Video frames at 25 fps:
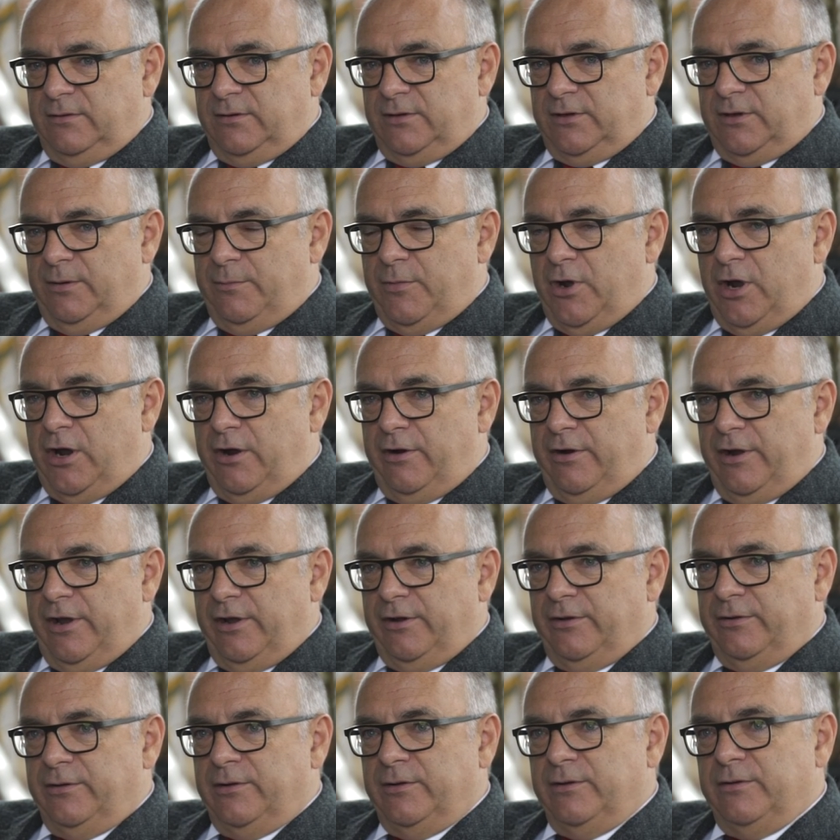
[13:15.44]

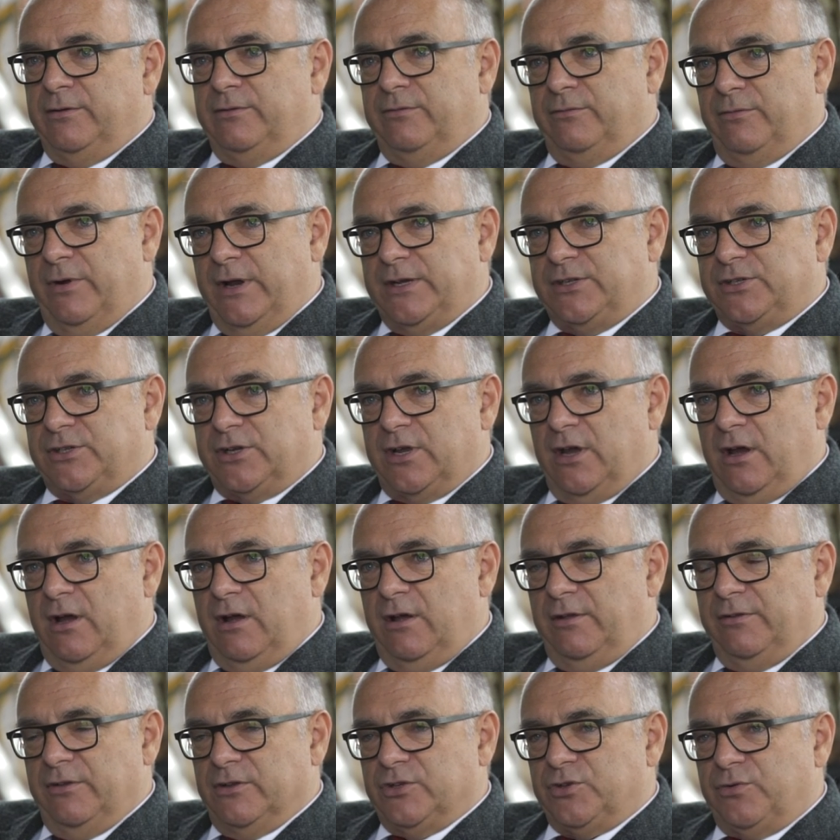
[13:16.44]
Camaro race
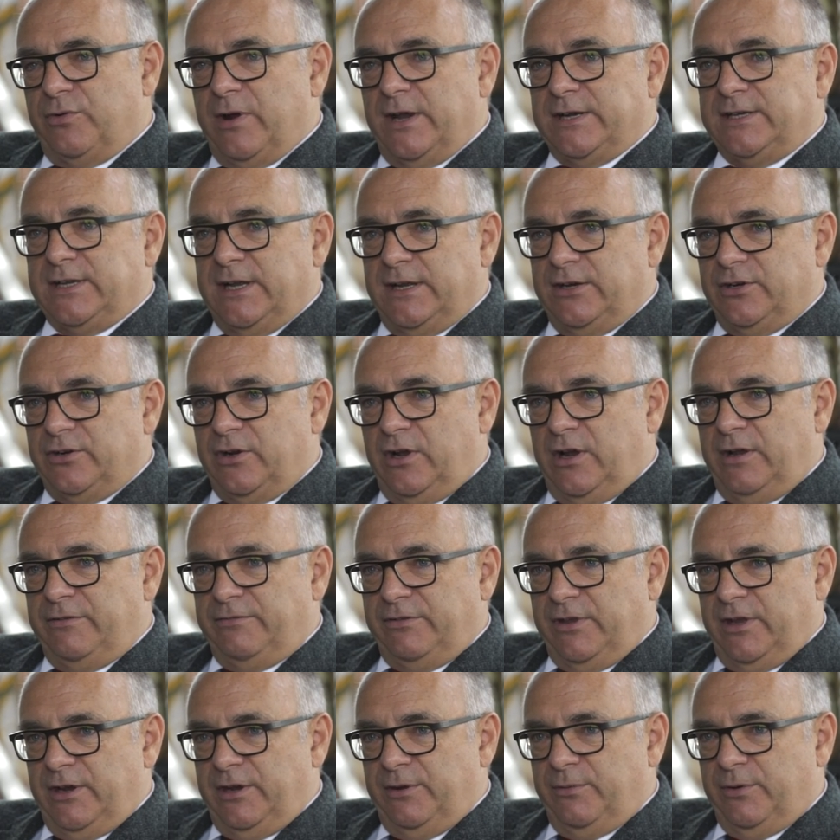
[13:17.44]
car that's right-hand drive,
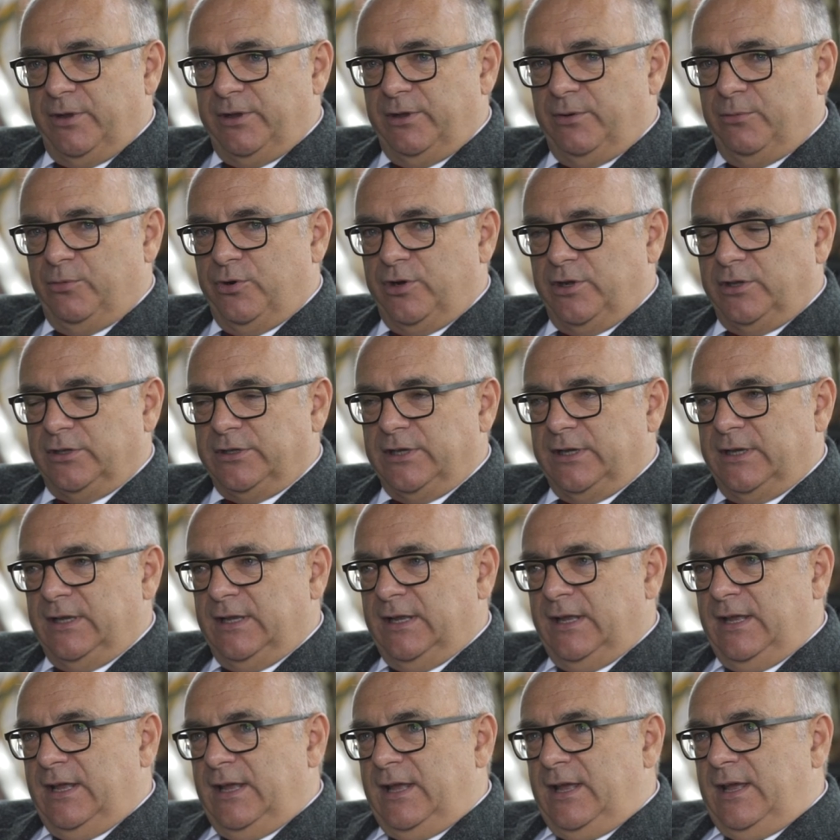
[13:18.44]
the only one in the world,
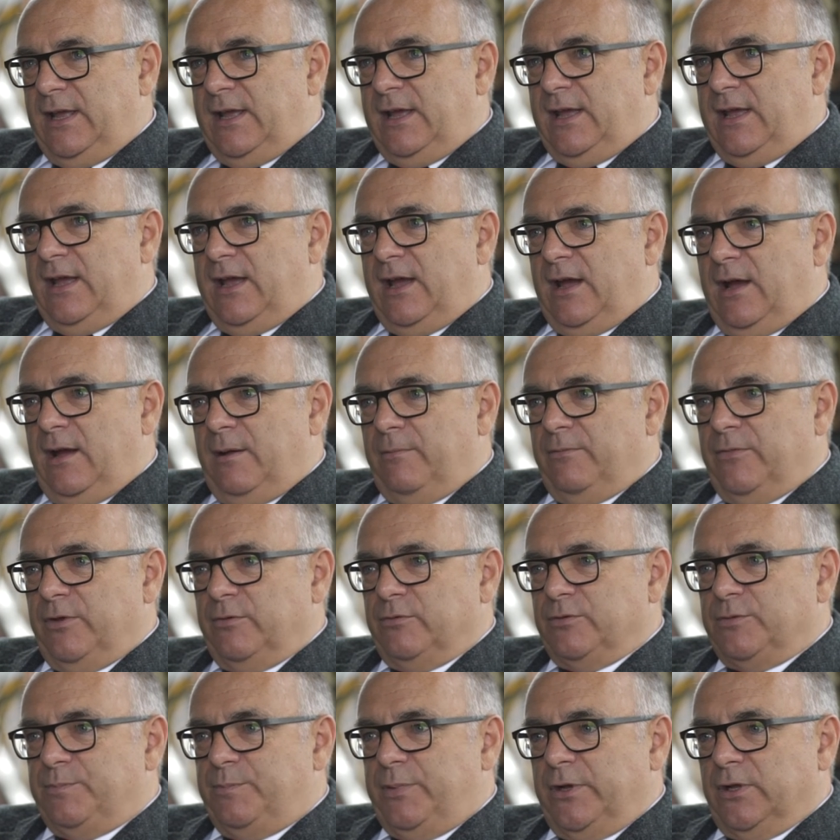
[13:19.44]
um, that
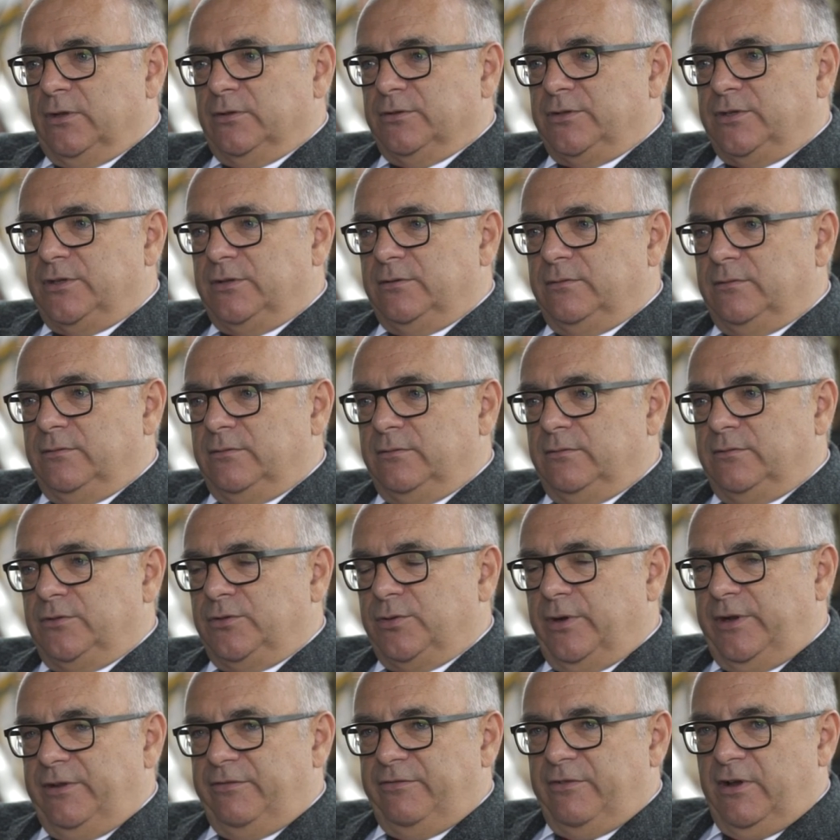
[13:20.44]
was built
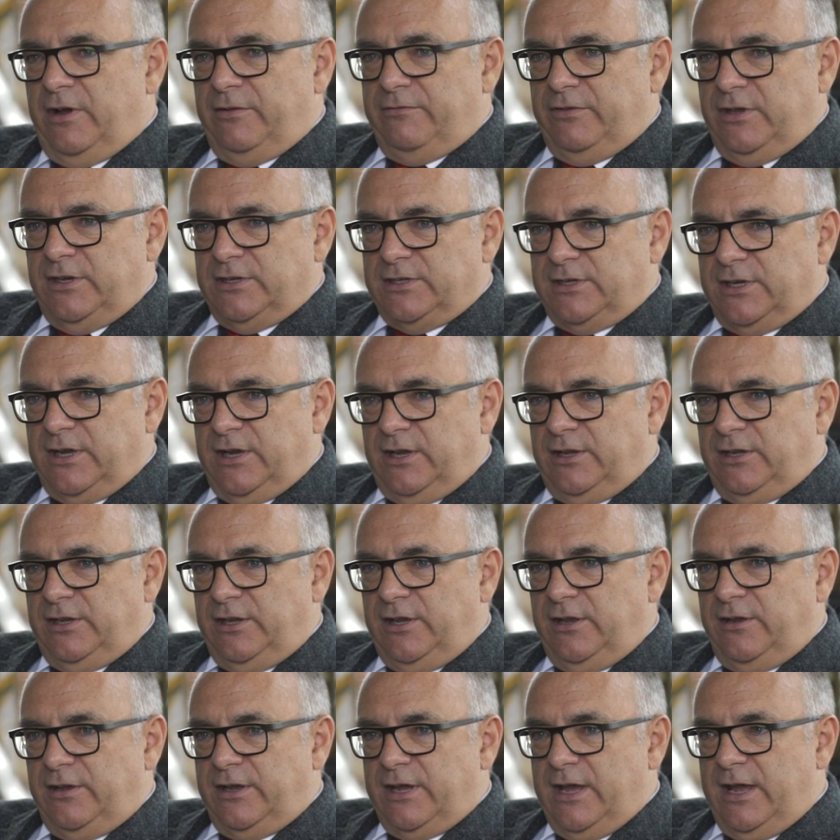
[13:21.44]
25 years ago in
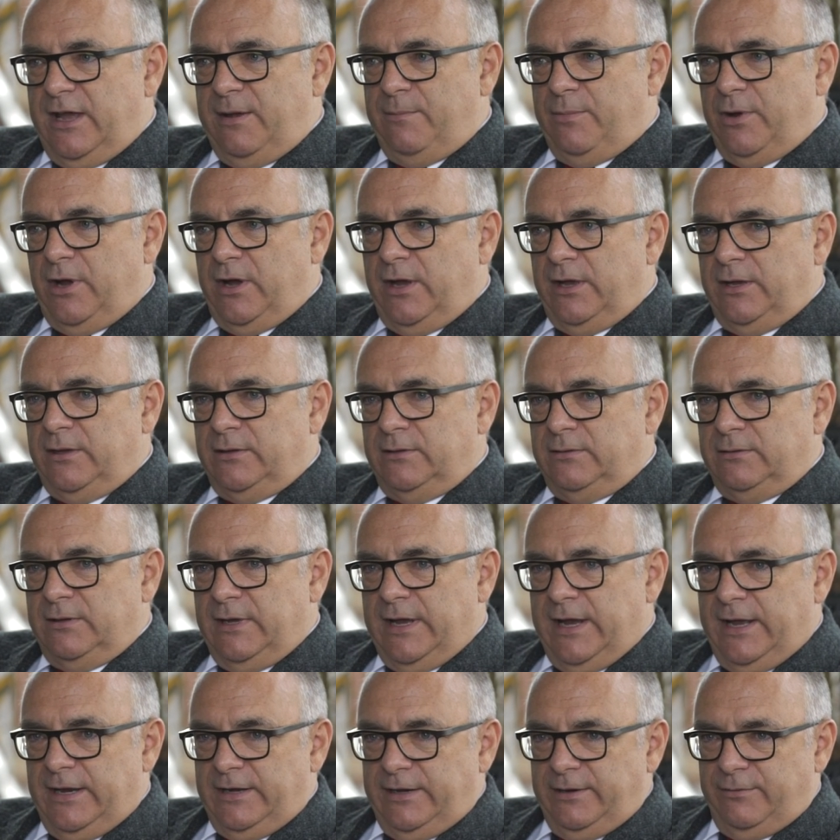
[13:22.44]
the UK by
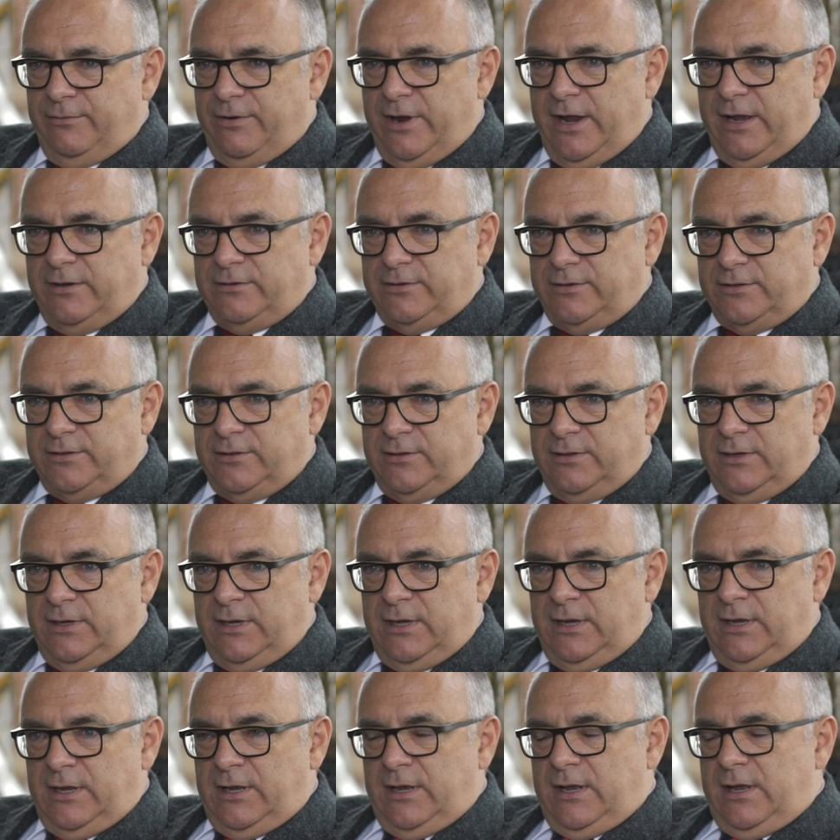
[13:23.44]
Andy Rouse
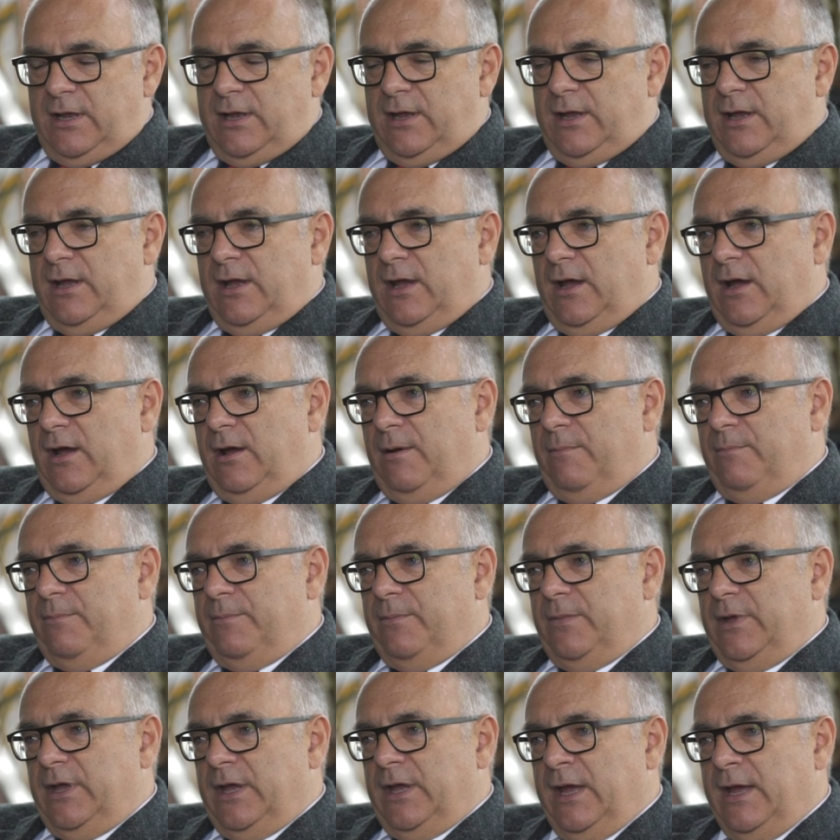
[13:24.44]

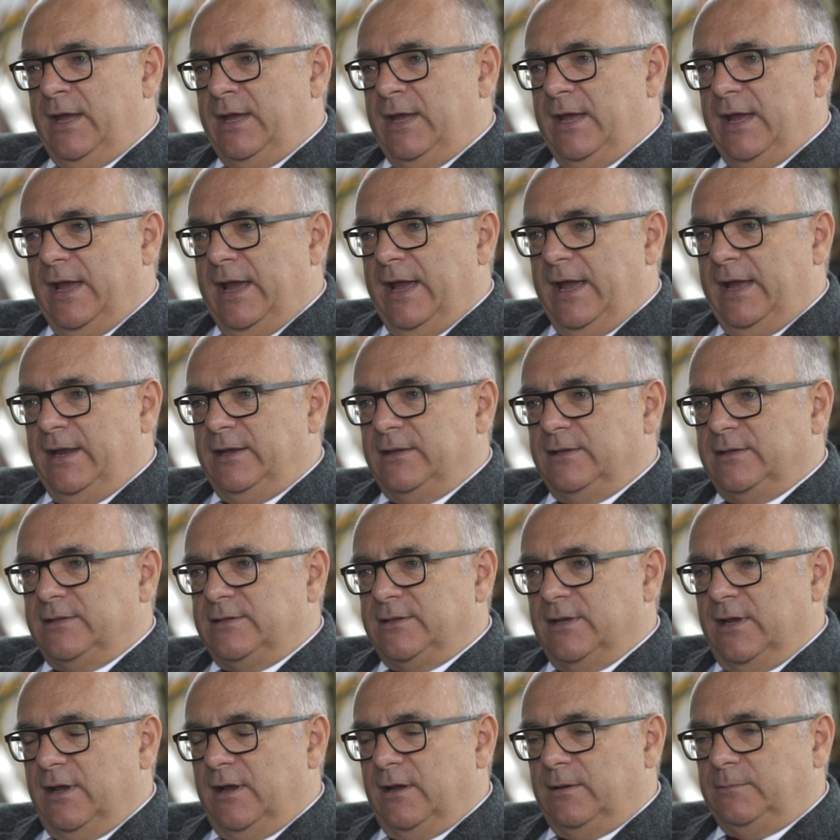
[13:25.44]
um,
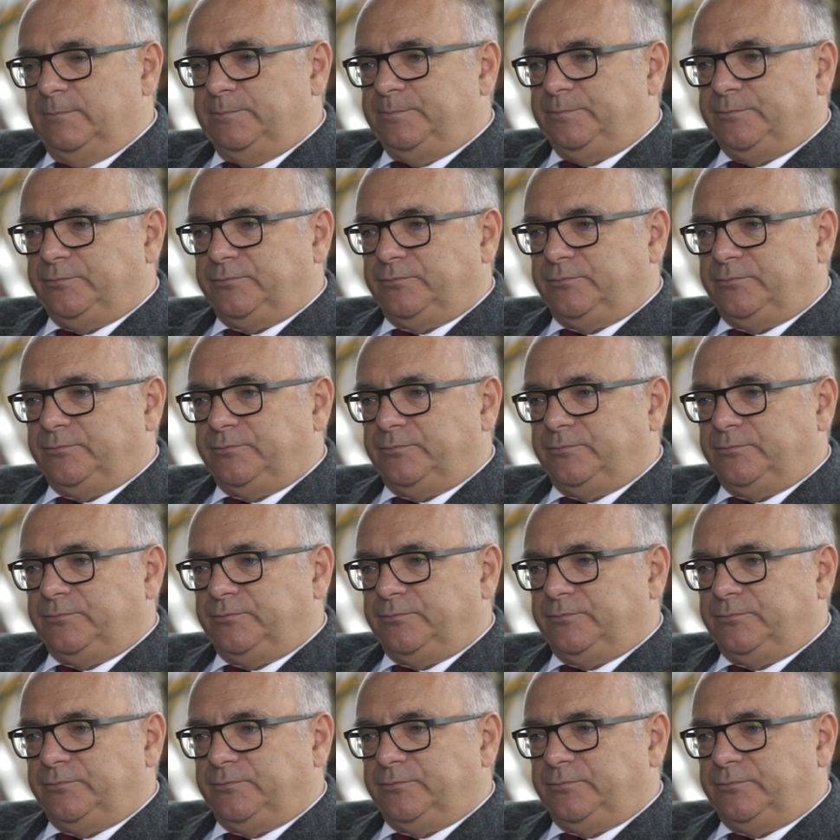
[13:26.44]
and uh,